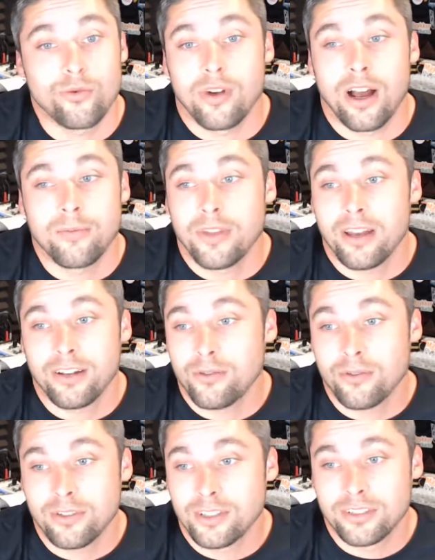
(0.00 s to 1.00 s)
I'm not
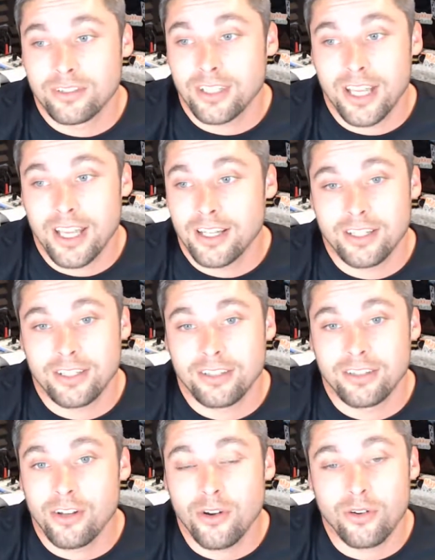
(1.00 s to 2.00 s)
going to Canada.
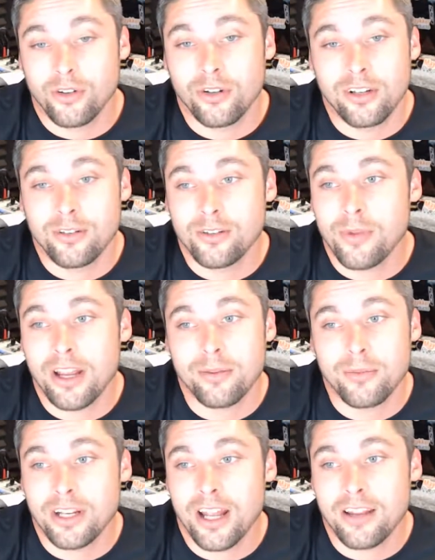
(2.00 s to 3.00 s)
No, you're making
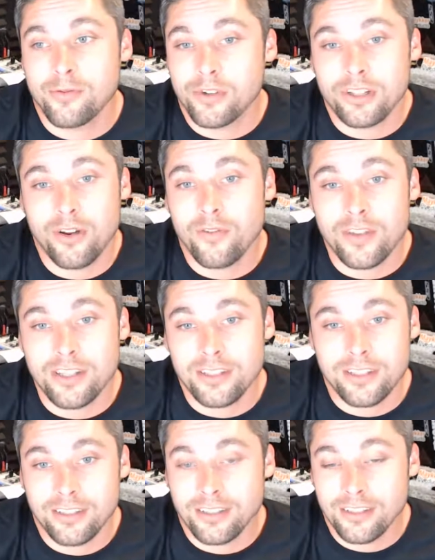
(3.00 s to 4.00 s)
me not even want to go
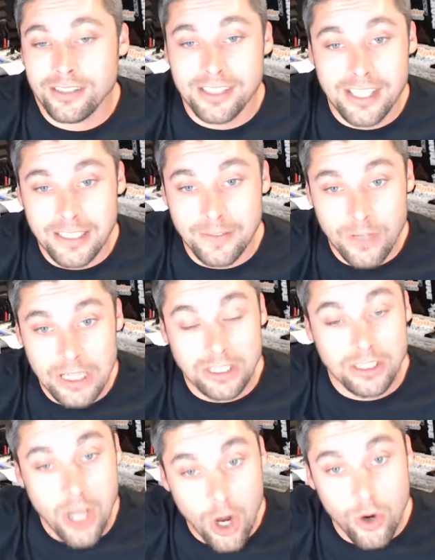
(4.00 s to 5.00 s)
visit. 6 feet of
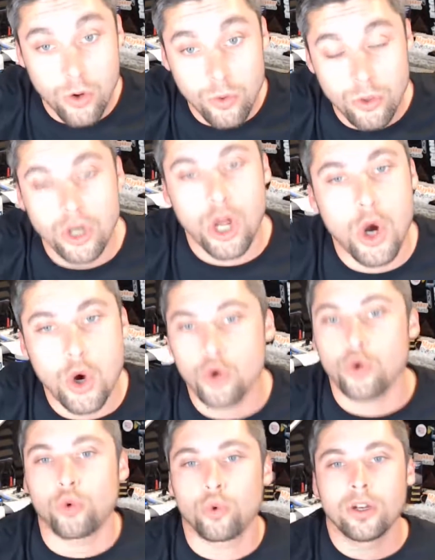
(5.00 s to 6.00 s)
snow?
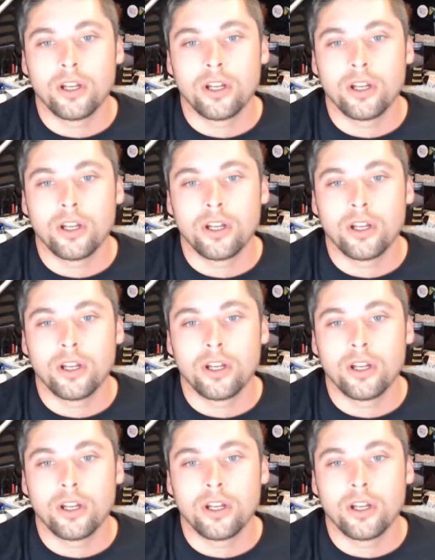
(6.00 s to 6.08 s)
No.